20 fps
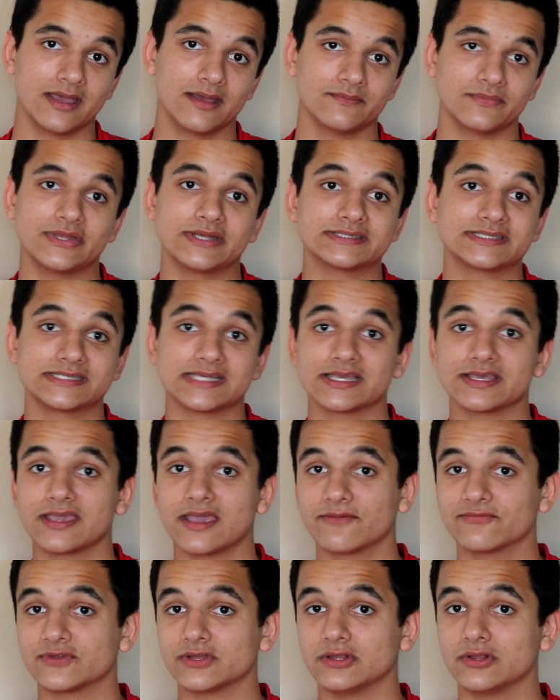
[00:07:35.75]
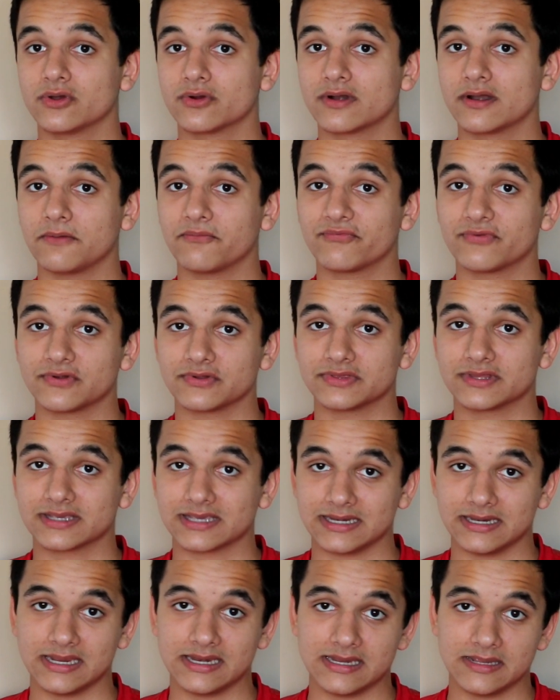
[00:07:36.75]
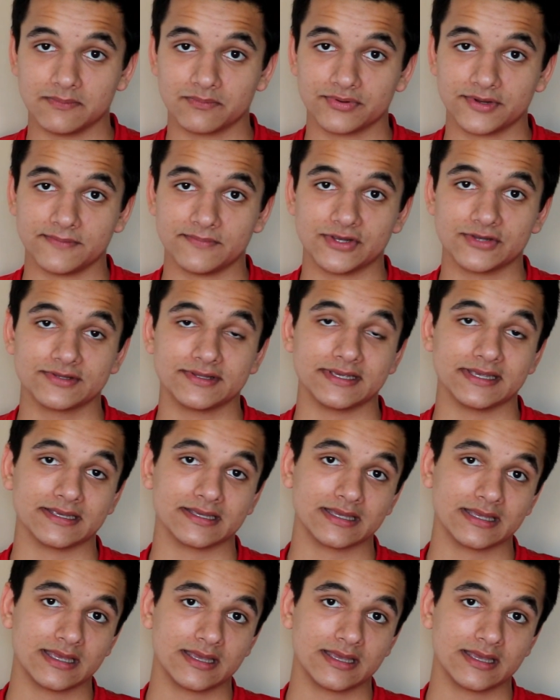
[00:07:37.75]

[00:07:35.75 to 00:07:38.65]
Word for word: Not saying you have to lower it for the Canadian Premier League,